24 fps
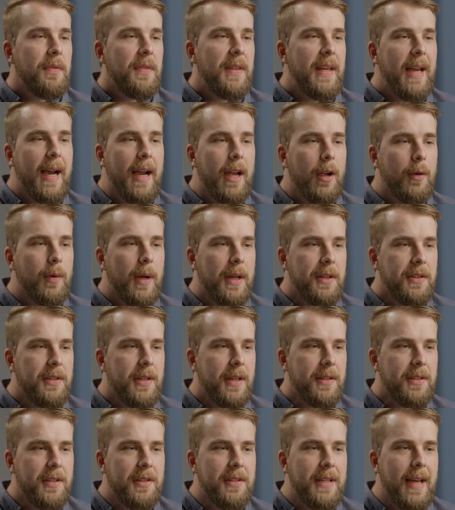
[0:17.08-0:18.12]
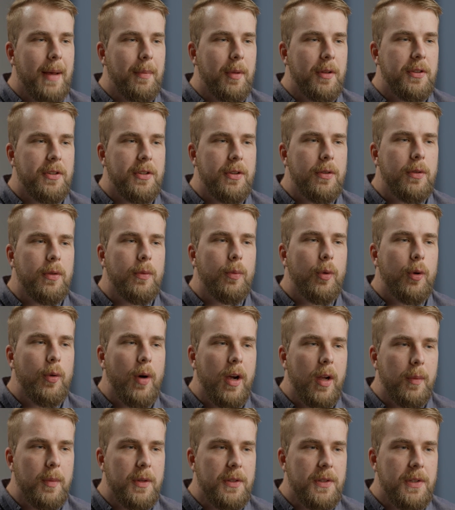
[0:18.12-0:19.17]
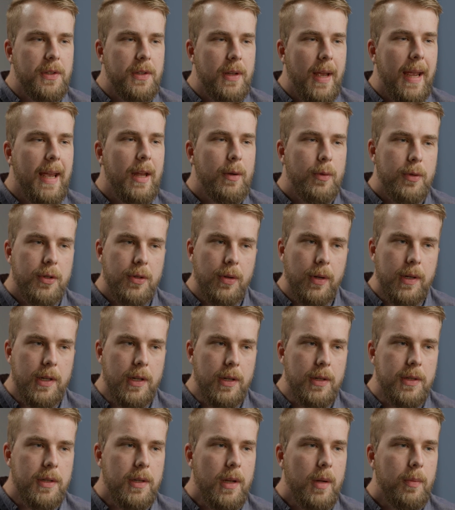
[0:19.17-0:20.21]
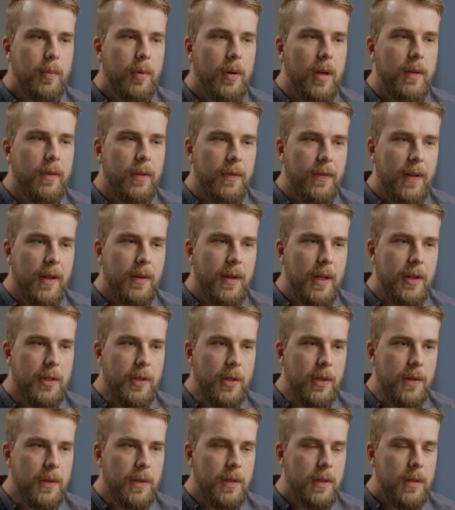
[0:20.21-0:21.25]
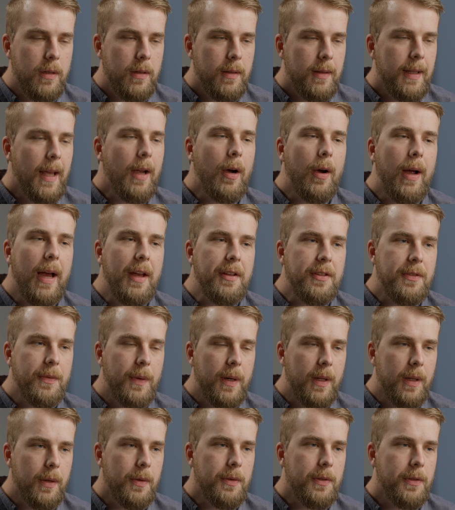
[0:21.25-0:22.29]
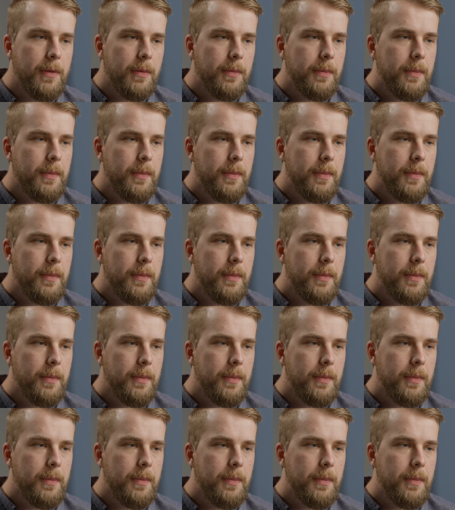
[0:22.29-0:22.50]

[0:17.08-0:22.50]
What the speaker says: The IRS has established certain requirements and restrictions on private foundations. They are as follows.